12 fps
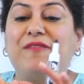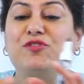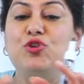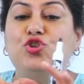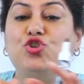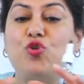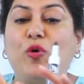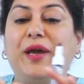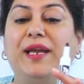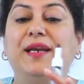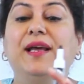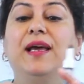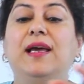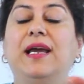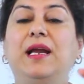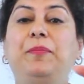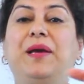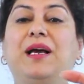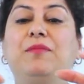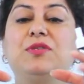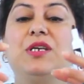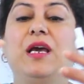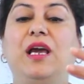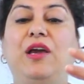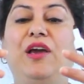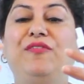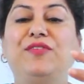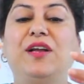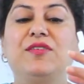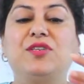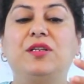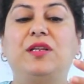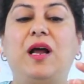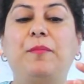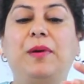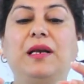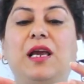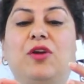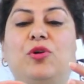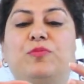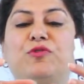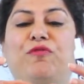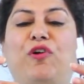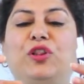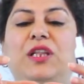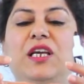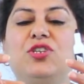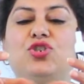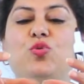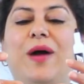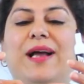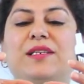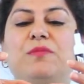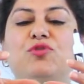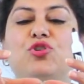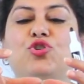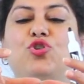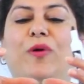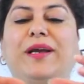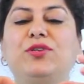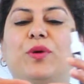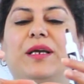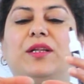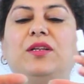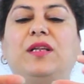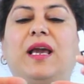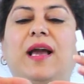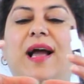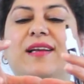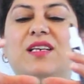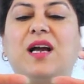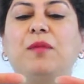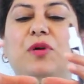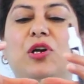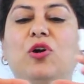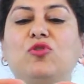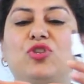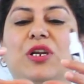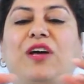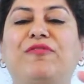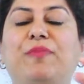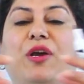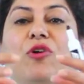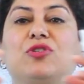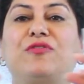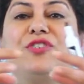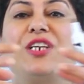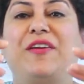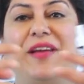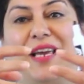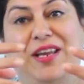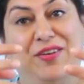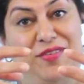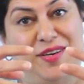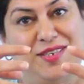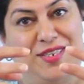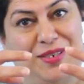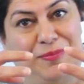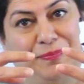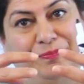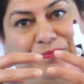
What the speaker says: have to join, it becomes, if there are bulky groups, for these two atoms to join together, they can't come close enough because of steric hindrance,